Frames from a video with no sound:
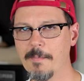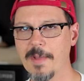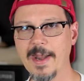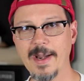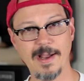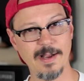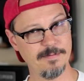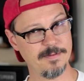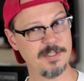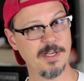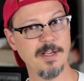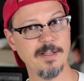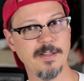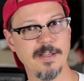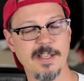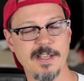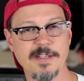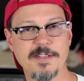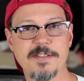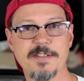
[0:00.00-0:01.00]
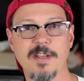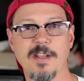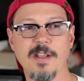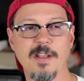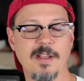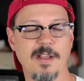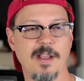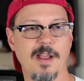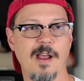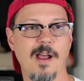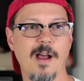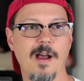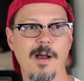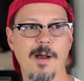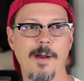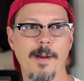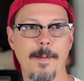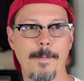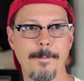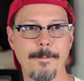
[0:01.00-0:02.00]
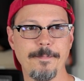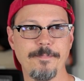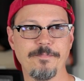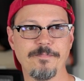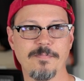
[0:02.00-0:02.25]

and I've done this. Um,